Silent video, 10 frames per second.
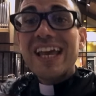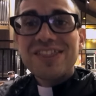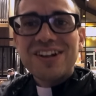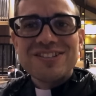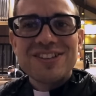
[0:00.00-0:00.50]
Then
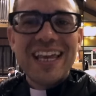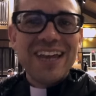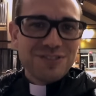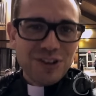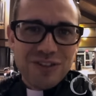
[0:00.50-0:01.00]
there is the
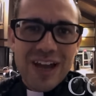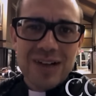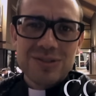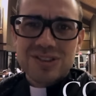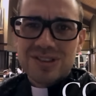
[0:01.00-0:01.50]
gift of
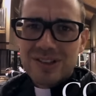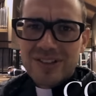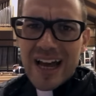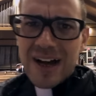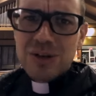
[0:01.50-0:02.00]
counsel.
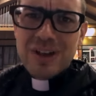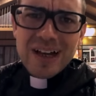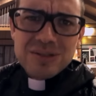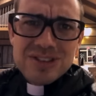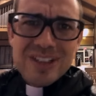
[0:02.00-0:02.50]
Now,
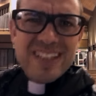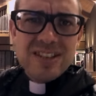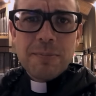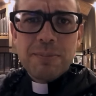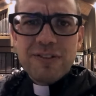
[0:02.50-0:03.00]
counsel is
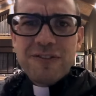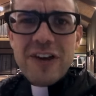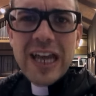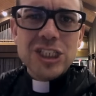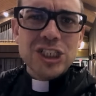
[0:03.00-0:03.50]
the
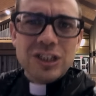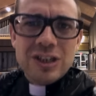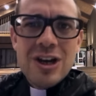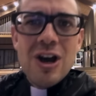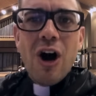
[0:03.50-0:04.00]
perfection
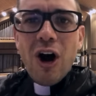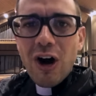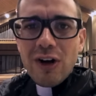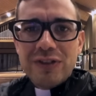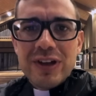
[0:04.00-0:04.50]

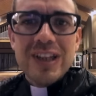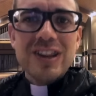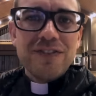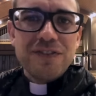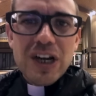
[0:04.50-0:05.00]
of
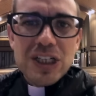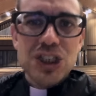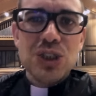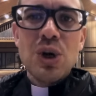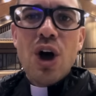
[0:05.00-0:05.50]
the
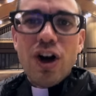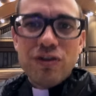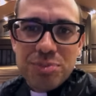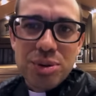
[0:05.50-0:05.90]
virtue of